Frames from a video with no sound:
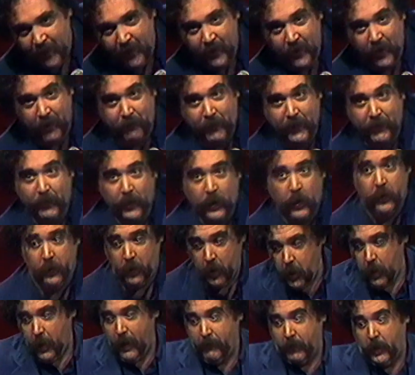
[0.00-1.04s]
Oh, people are going,
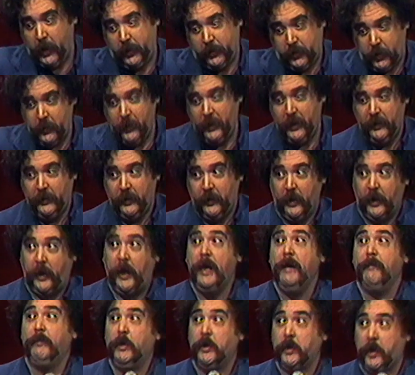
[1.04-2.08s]
no, I'm going to tune into the
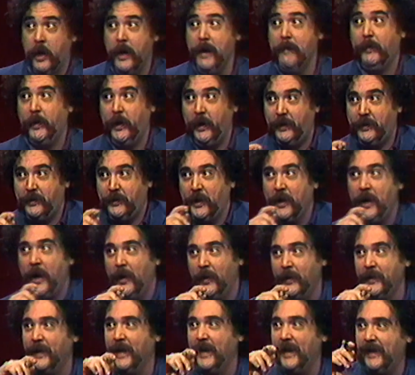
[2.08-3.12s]
cable comedy
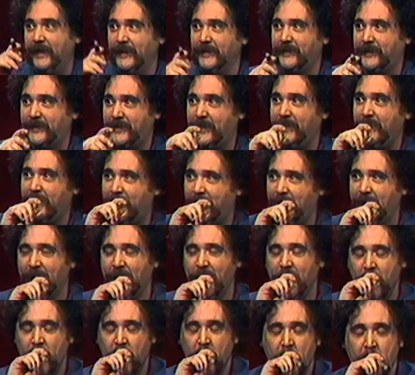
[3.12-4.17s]
show. Yeah, sure.
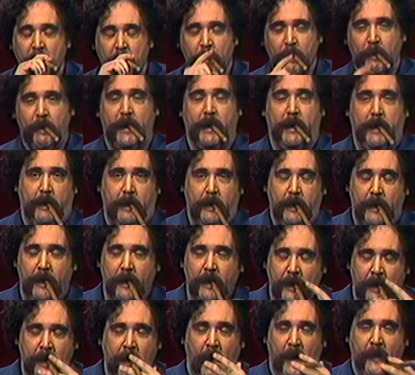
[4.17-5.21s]

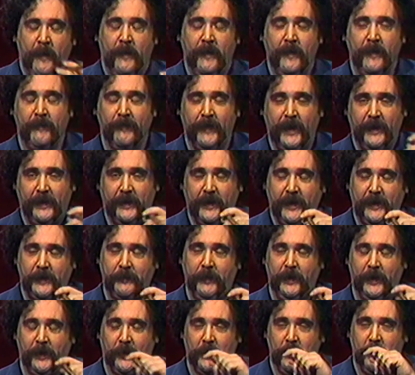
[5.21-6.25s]
My dick's
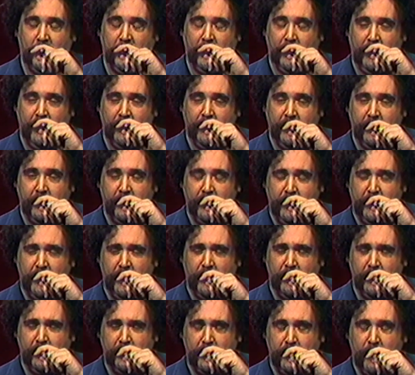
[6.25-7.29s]
been growing lately,
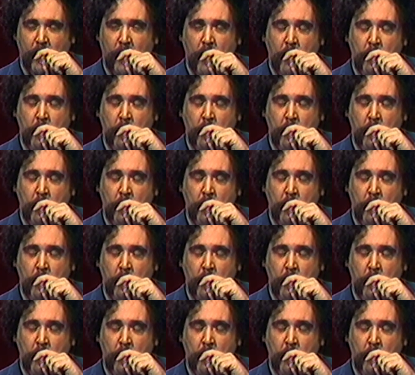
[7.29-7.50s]
too. So.